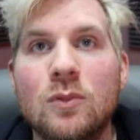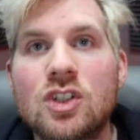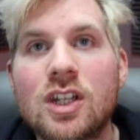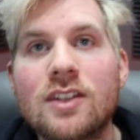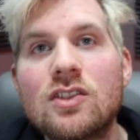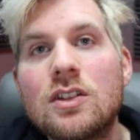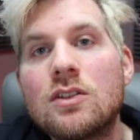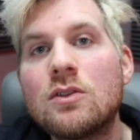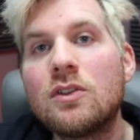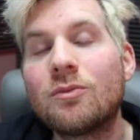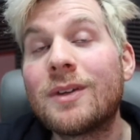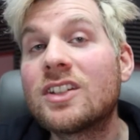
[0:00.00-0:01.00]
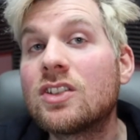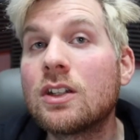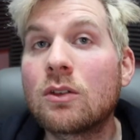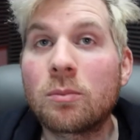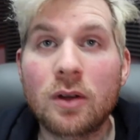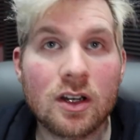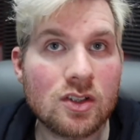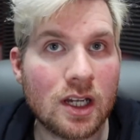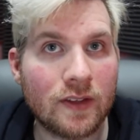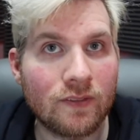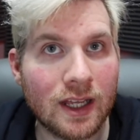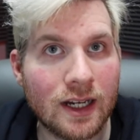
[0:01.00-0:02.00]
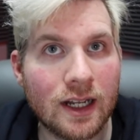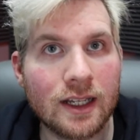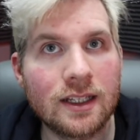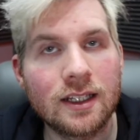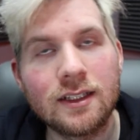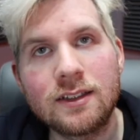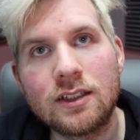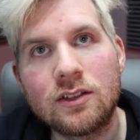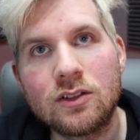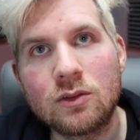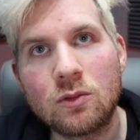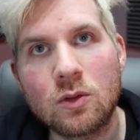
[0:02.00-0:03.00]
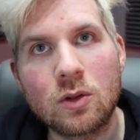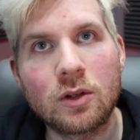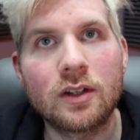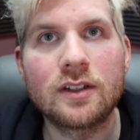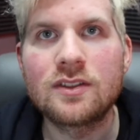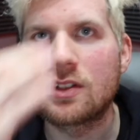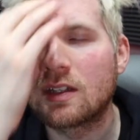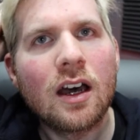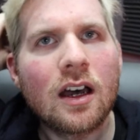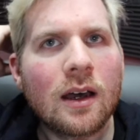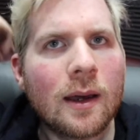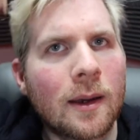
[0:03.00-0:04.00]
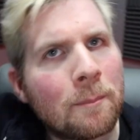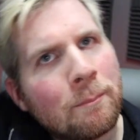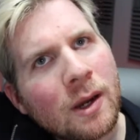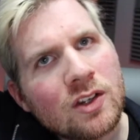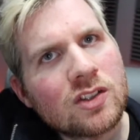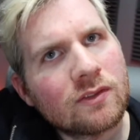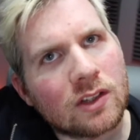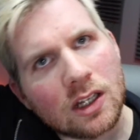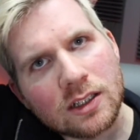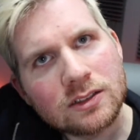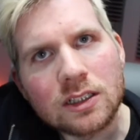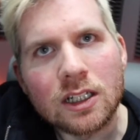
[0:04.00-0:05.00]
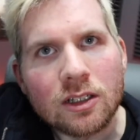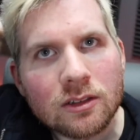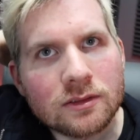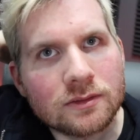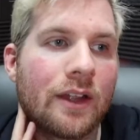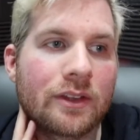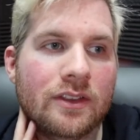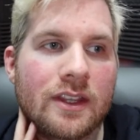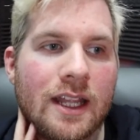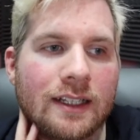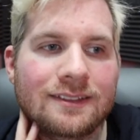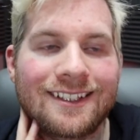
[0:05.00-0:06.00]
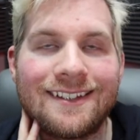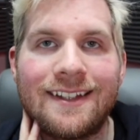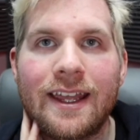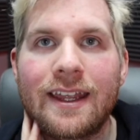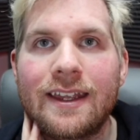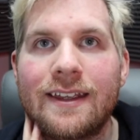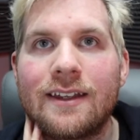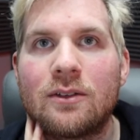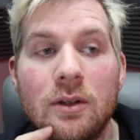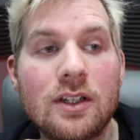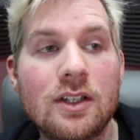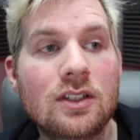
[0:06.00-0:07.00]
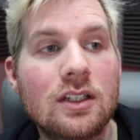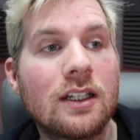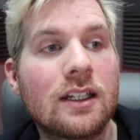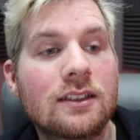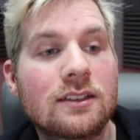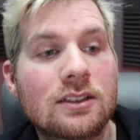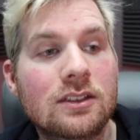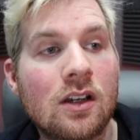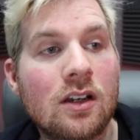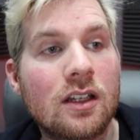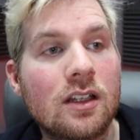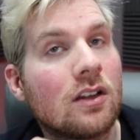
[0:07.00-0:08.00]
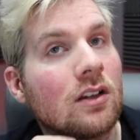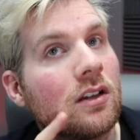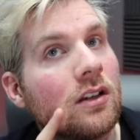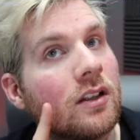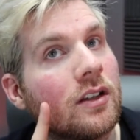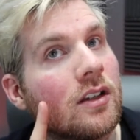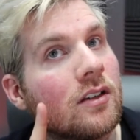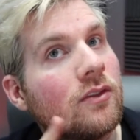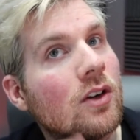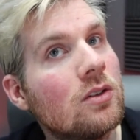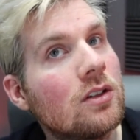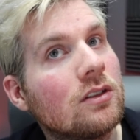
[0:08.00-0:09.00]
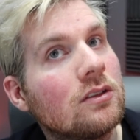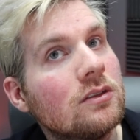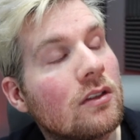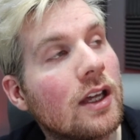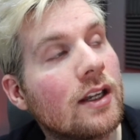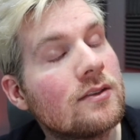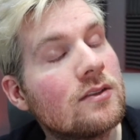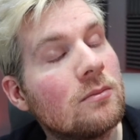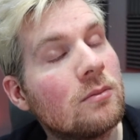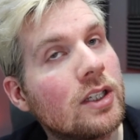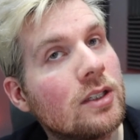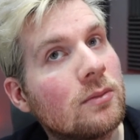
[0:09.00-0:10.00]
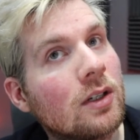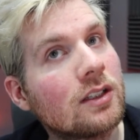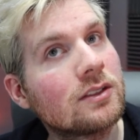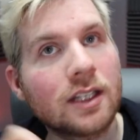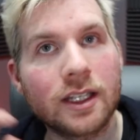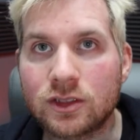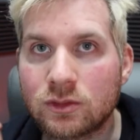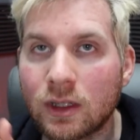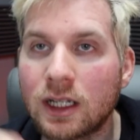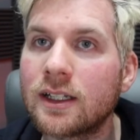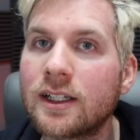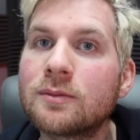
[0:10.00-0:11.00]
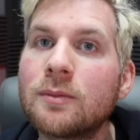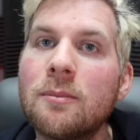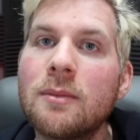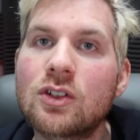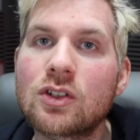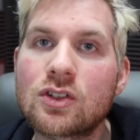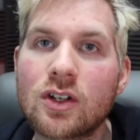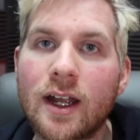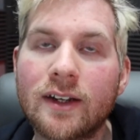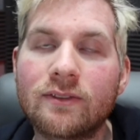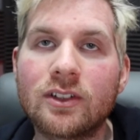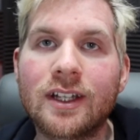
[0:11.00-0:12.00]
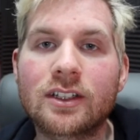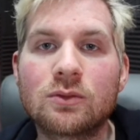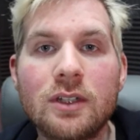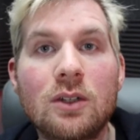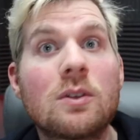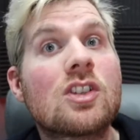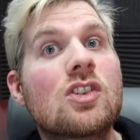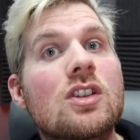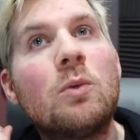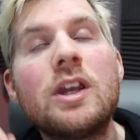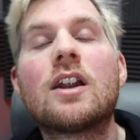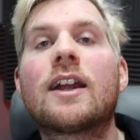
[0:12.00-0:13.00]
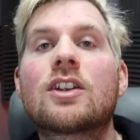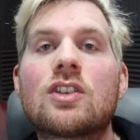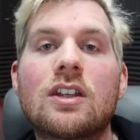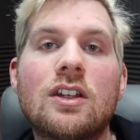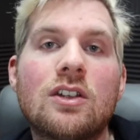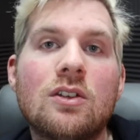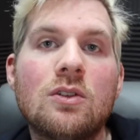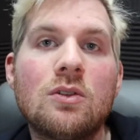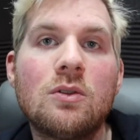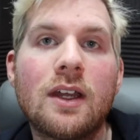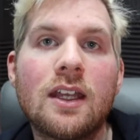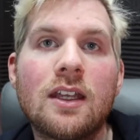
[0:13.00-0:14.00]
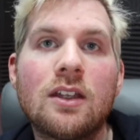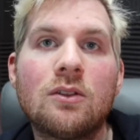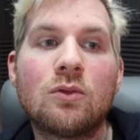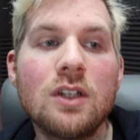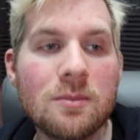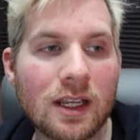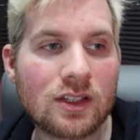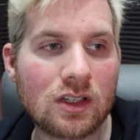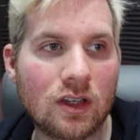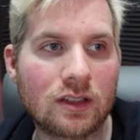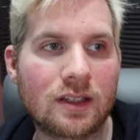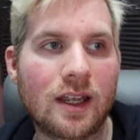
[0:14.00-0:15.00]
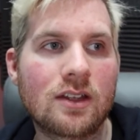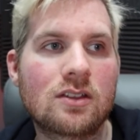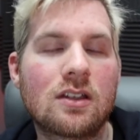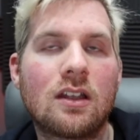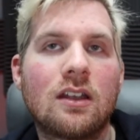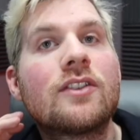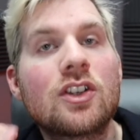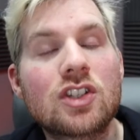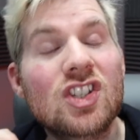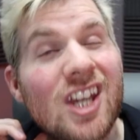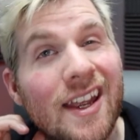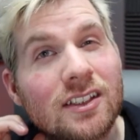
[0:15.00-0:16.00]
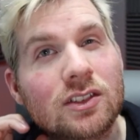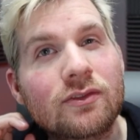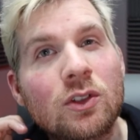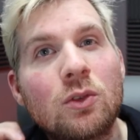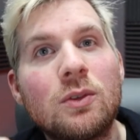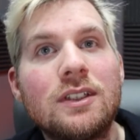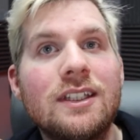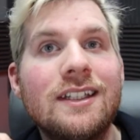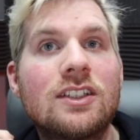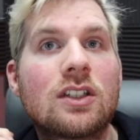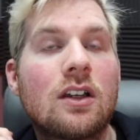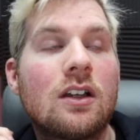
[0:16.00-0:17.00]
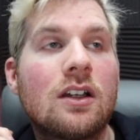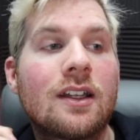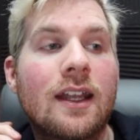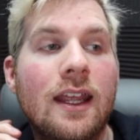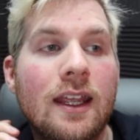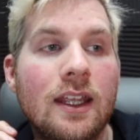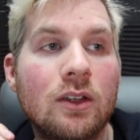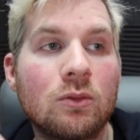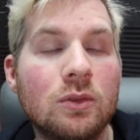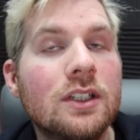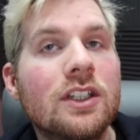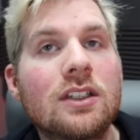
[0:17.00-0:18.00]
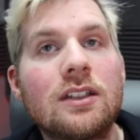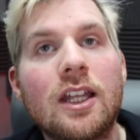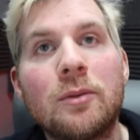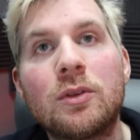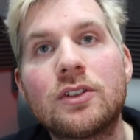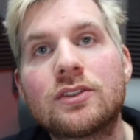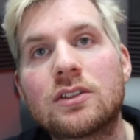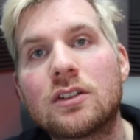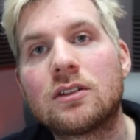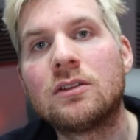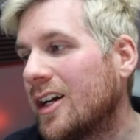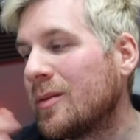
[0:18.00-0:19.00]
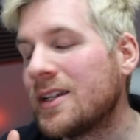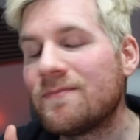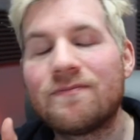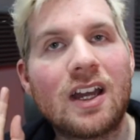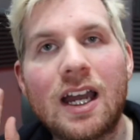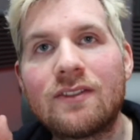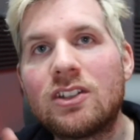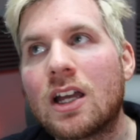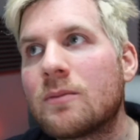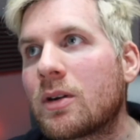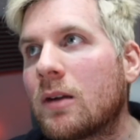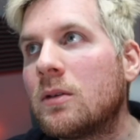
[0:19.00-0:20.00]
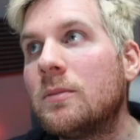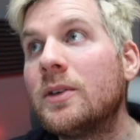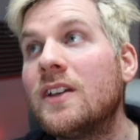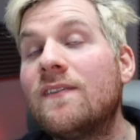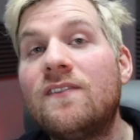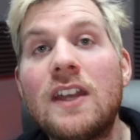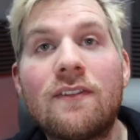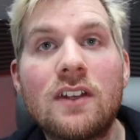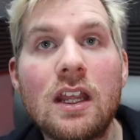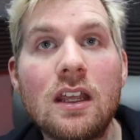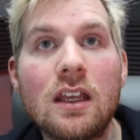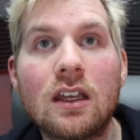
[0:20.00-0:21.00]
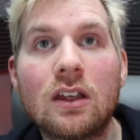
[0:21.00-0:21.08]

which has to do with my secret project that I hinted towards a bunch of vlogs ago. Other than that, today we're just gonna get started on a vocal that is in my inbox, as well as my mentor track for next week, which we are actually gonna do a remix contest. There's a chance for release on a really good label, so I mean, I've done probably fifty